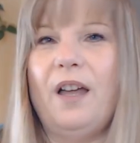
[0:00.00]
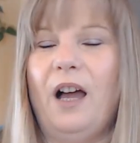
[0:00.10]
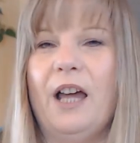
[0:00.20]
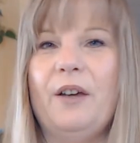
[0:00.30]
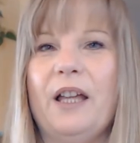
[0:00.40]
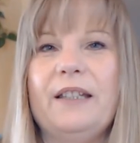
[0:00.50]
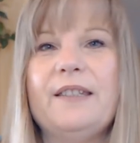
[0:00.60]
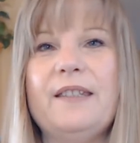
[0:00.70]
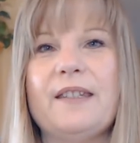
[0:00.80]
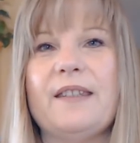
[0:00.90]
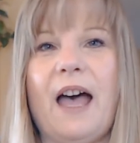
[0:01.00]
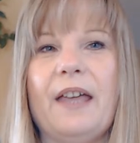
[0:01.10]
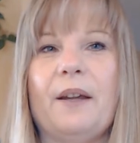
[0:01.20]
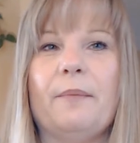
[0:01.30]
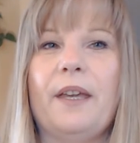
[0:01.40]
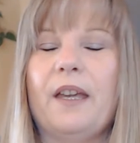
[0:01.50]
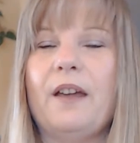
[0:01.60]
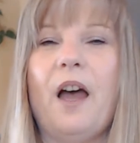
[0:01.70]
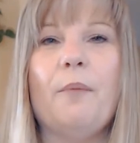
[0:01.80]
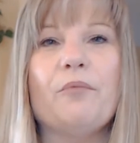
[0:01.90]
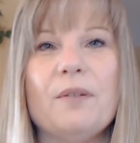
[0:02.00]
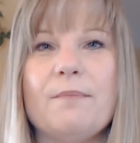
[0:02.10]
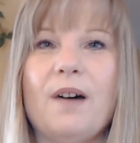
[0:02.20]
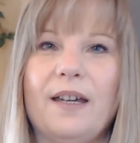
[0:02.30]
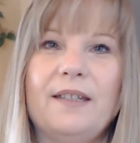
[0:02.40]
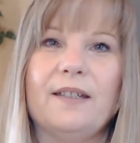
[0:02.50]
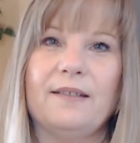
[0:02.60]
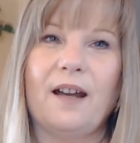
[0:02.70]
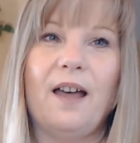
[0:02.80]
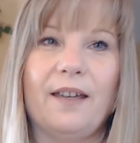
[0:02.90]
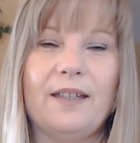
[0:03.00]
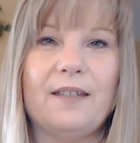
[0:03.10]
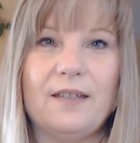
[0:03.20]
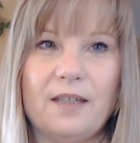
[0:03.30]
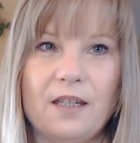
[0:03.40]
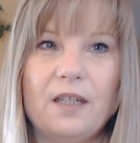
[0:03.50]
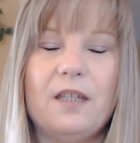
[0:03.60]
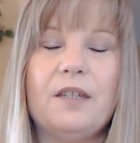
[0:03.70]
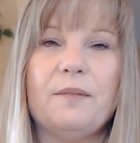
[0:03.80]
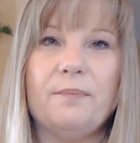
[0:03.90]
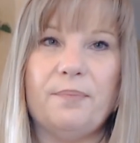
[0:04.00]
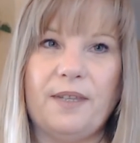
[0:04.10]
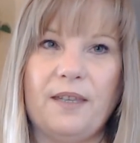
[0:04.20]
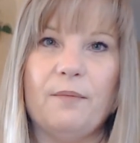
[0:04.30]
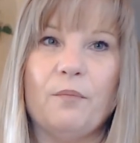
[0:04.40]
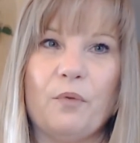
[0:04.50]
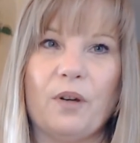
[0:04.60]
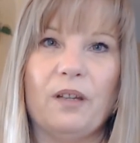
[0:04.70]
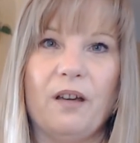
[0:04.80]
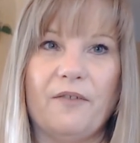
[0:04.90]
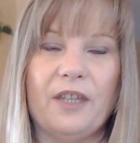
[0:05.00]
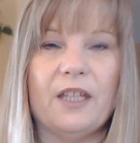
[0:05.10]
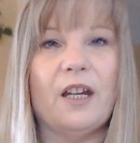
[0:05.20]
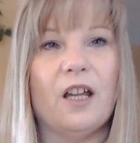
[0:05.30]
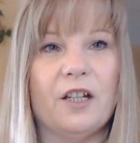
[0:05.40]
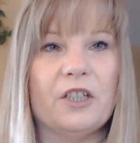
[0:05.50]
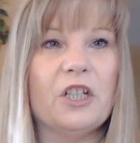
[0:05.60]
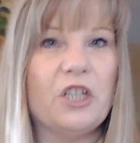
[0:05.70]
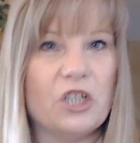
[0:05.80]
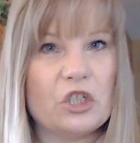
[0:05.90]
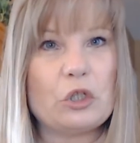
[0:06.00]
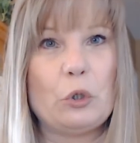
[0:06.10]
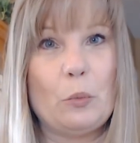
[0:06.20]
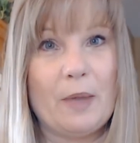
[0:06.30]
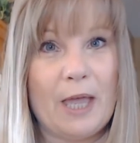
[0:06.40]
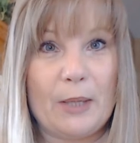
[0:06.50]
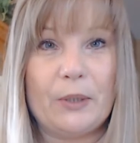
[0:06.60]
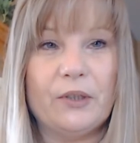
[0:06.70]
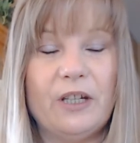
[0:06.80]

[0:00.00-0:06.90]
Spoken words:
I listened to that and I'm like, I'm reminded that I need to be more loving in an unconditional manner.